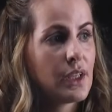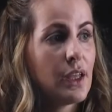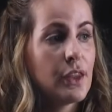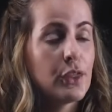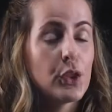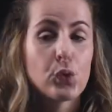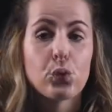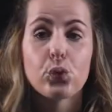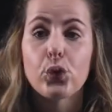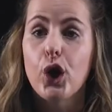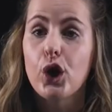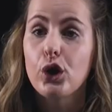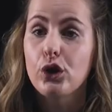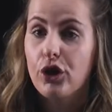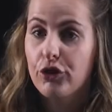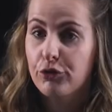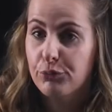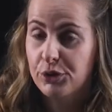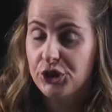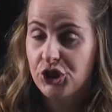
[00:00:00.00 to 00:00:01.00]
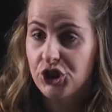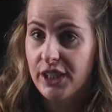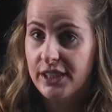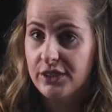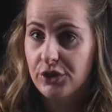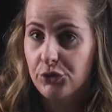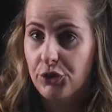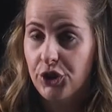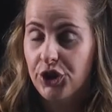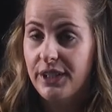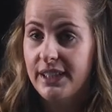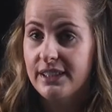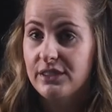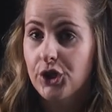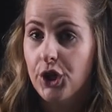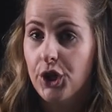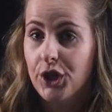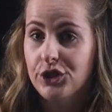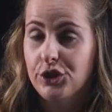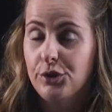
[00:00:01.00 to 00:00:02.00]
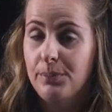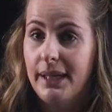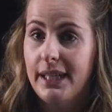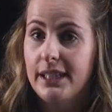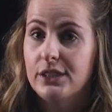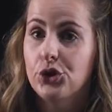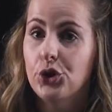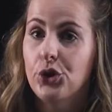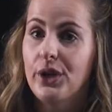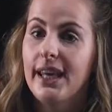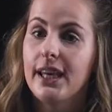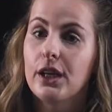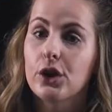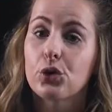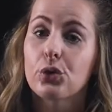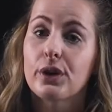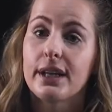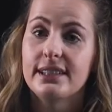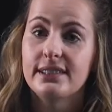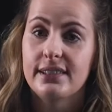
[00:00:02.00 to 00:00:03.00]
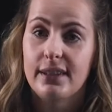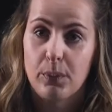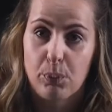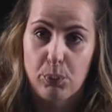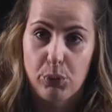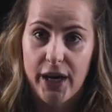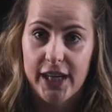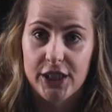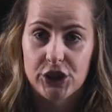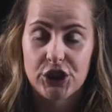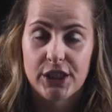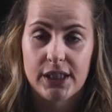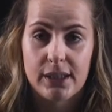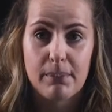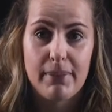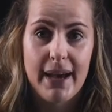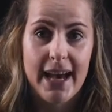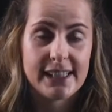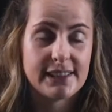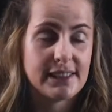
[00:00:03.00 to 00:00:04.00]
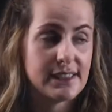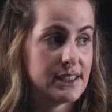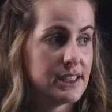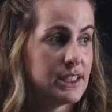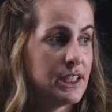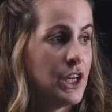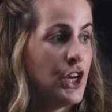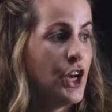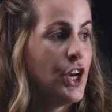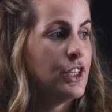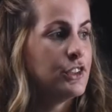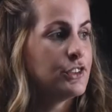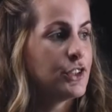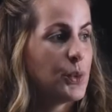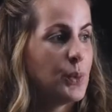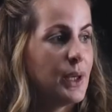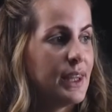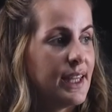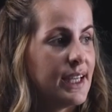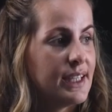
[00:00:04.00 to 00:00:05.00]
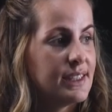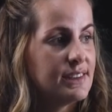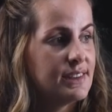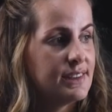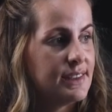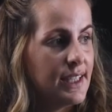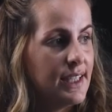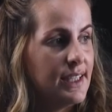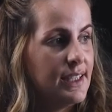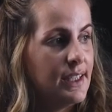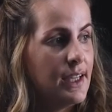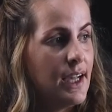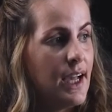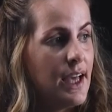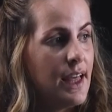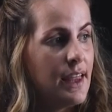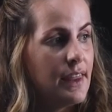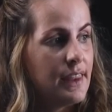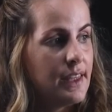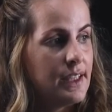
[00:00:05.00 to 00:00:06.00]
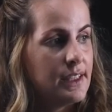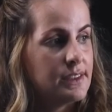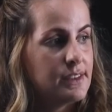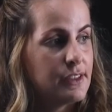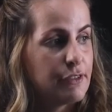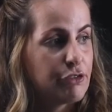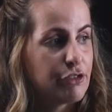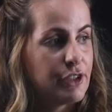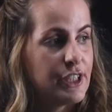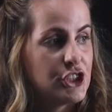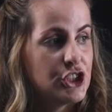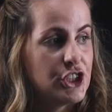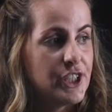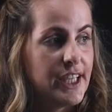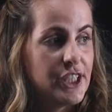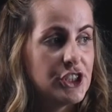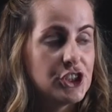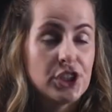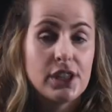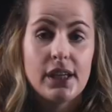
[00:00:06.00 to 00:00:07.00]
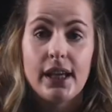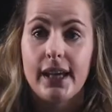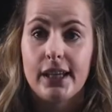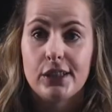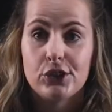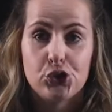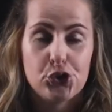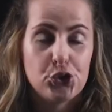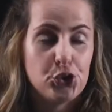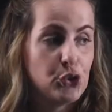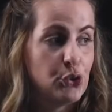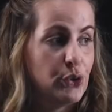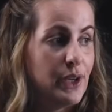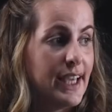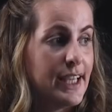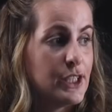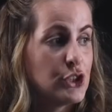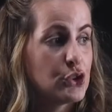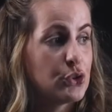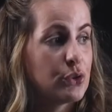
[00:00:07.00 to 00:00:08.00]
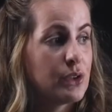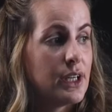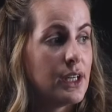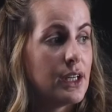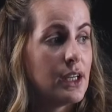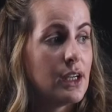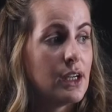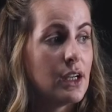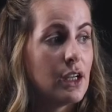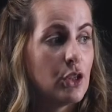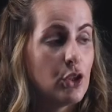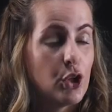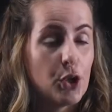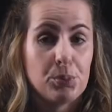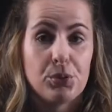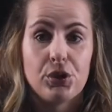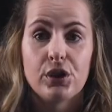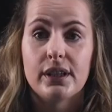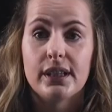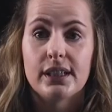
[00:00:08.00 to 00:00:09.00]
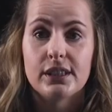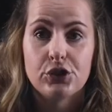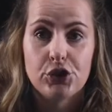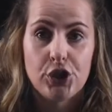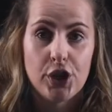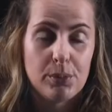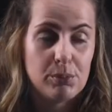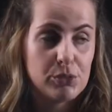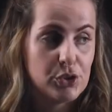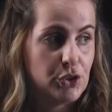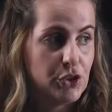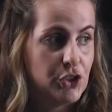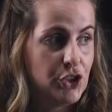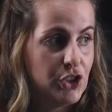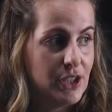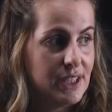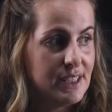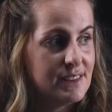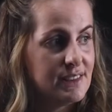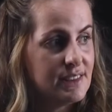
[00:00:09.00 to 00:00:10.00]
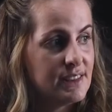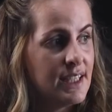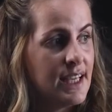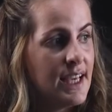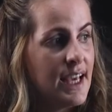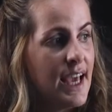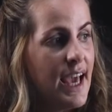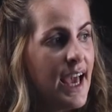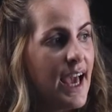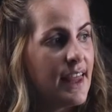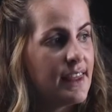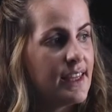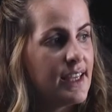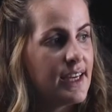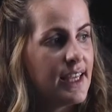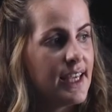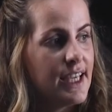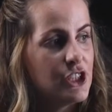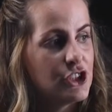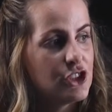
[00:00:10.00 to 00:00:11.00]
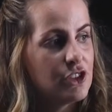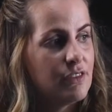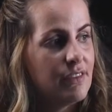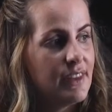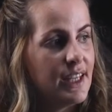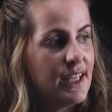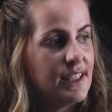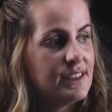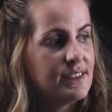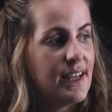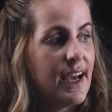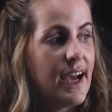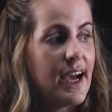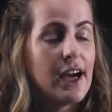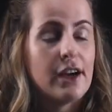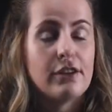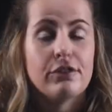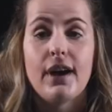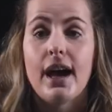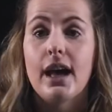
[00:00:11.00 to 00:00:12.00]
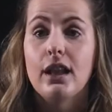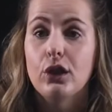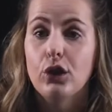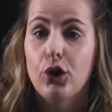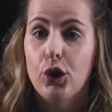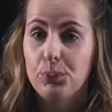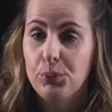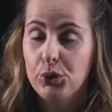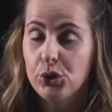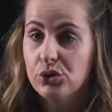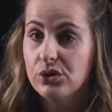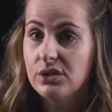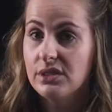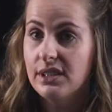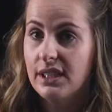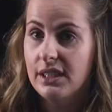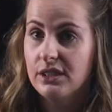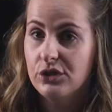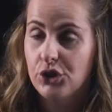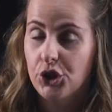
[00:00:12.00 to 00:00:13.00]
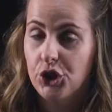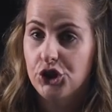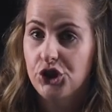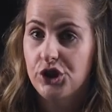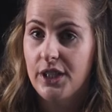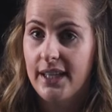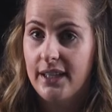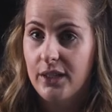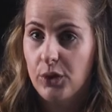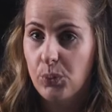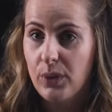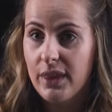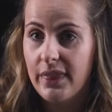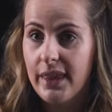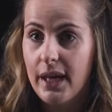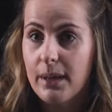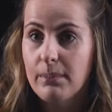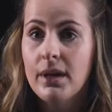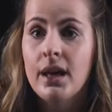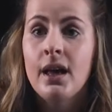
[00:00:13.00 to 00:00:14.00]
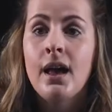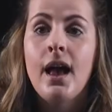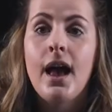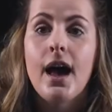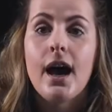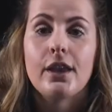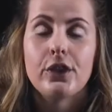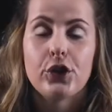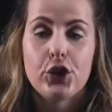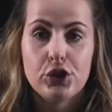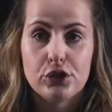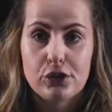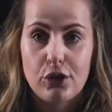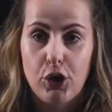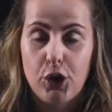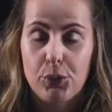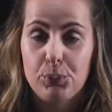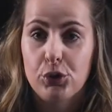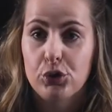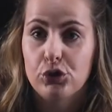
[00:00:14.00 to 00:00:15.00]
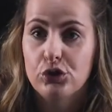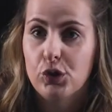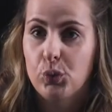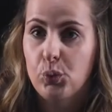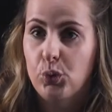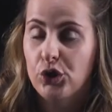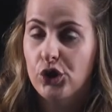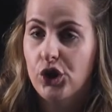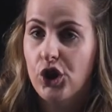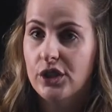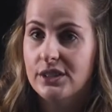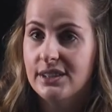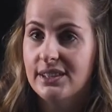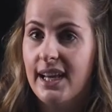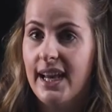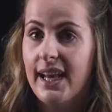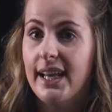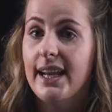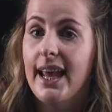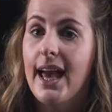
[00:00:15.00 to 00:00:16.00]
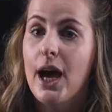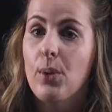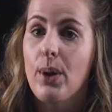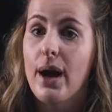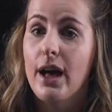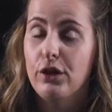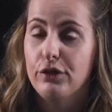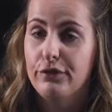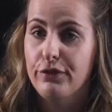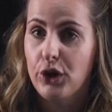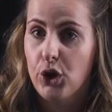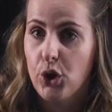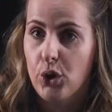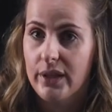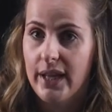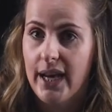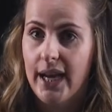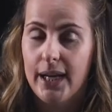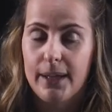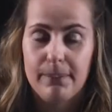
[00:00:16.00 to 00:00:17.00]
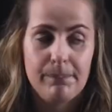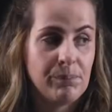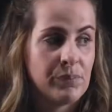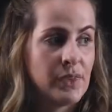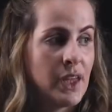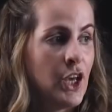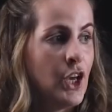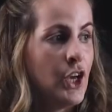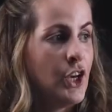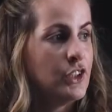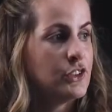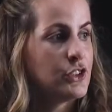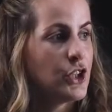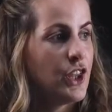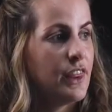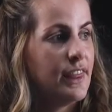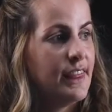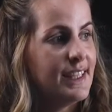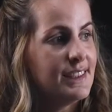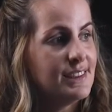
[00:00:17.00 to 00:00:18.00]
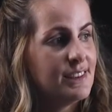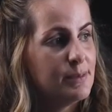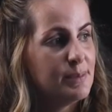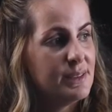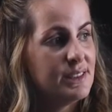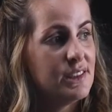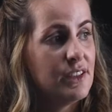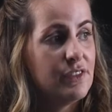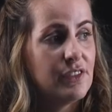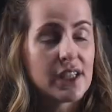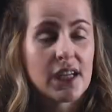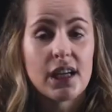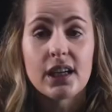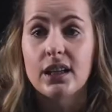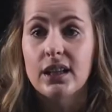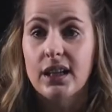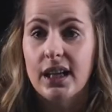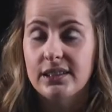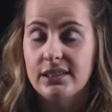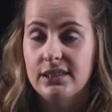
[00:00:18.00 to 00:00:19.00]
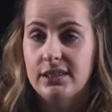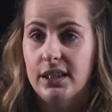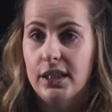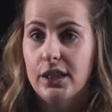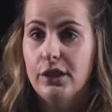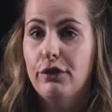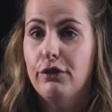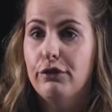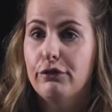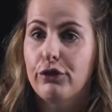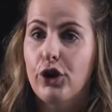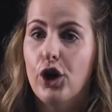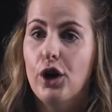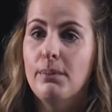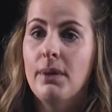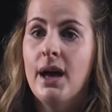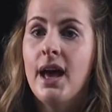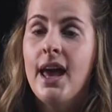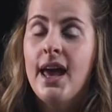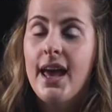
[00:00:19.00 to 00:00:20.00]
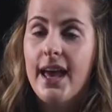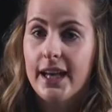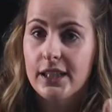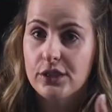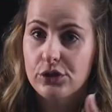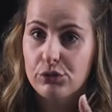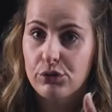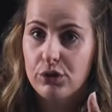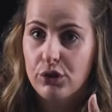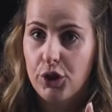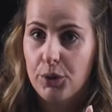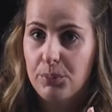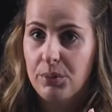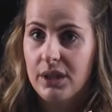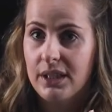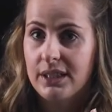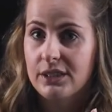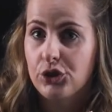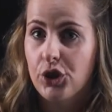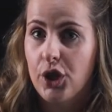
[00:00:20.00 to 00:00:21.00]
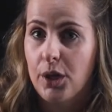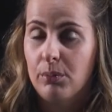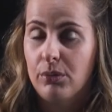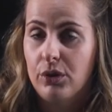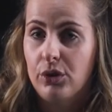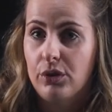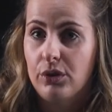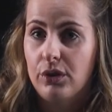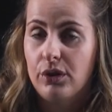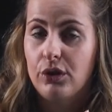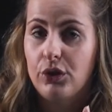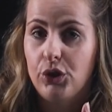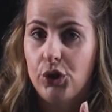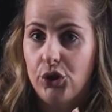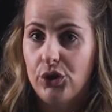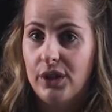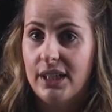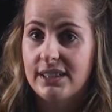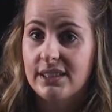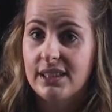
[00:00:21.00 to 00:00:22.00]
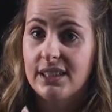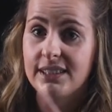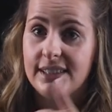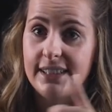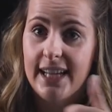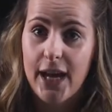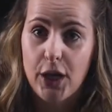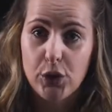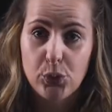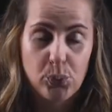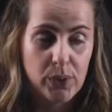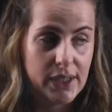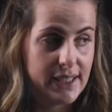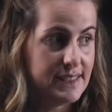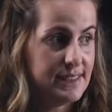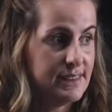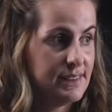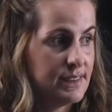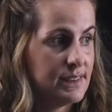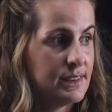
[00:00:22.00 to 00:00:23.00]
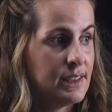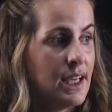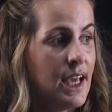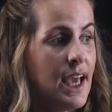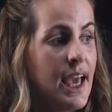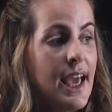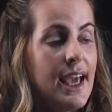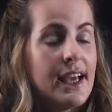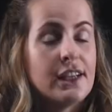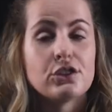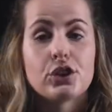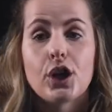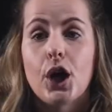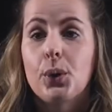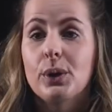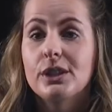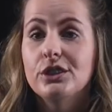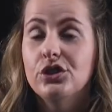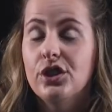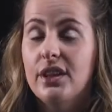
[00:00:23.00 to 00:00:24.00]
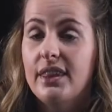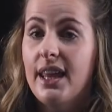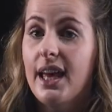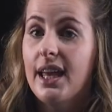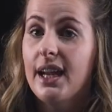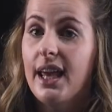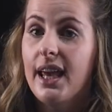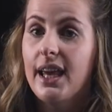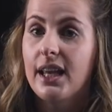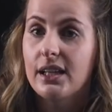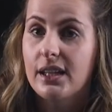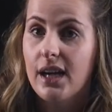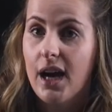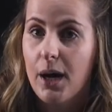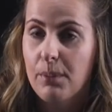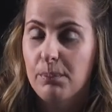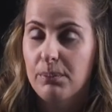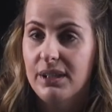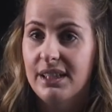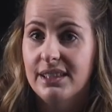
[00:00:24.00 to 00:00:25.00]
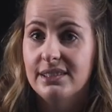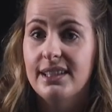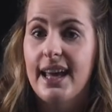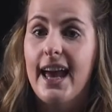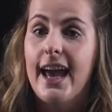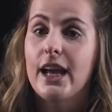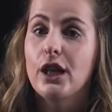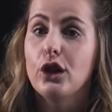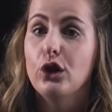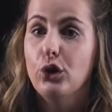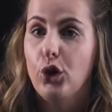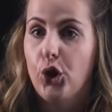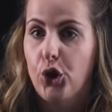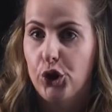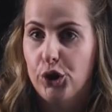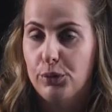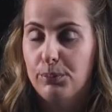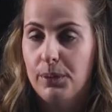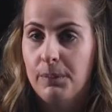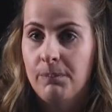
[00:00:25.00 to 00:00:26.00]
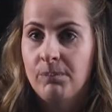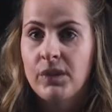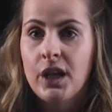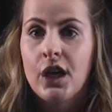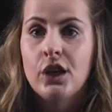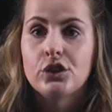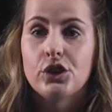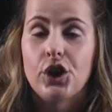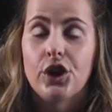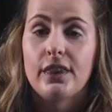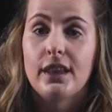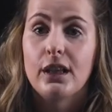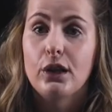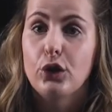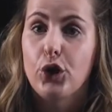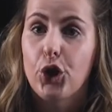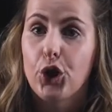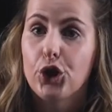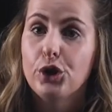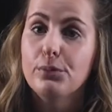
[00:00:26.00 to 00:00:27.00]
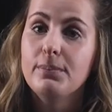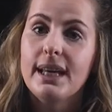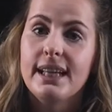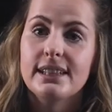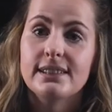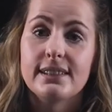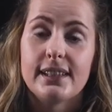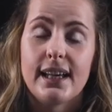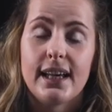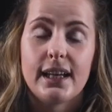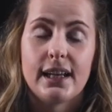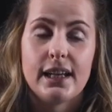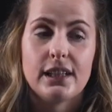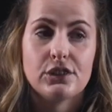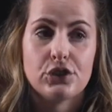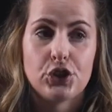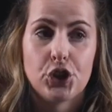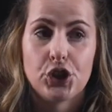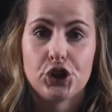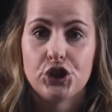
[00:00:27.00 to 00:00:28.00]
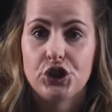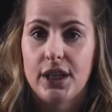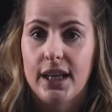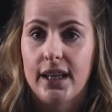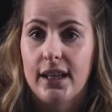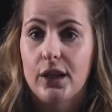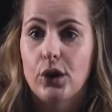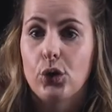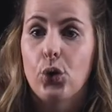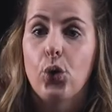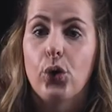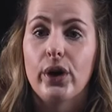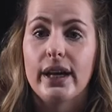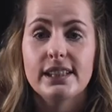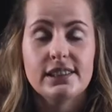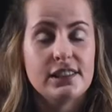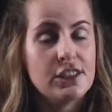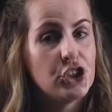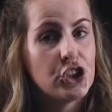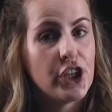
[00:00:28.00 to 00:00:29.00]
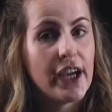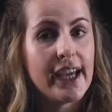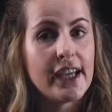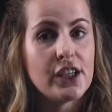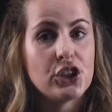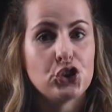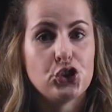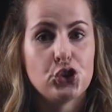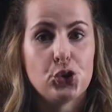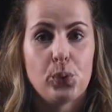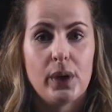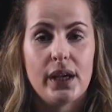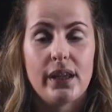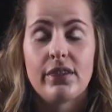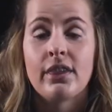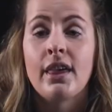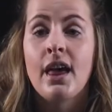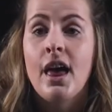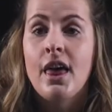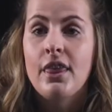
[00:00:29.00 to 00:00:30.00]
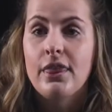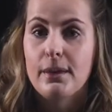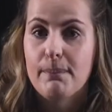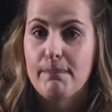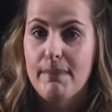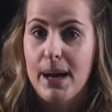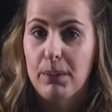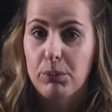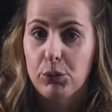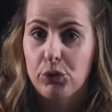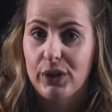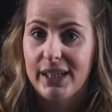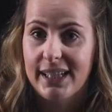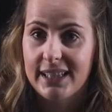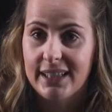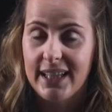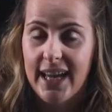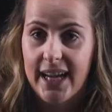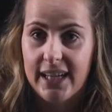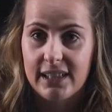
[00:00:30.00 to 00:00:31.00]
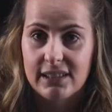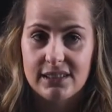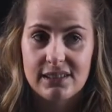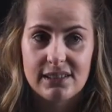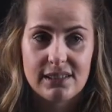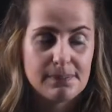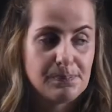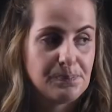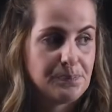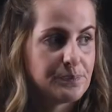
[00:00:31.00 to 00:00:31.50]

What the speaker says: the role of progesterone is going to be to increase the branching pattern. So we then see the differentiation into intralobular terminal units. And then each of these have lobules associated with them, and those lobules will contain our alveoli. So this specific cluster from extralobular terminal unit downwards is going to then encompass a lobe. So the lobe is then associated or interchanged with the mammary glands.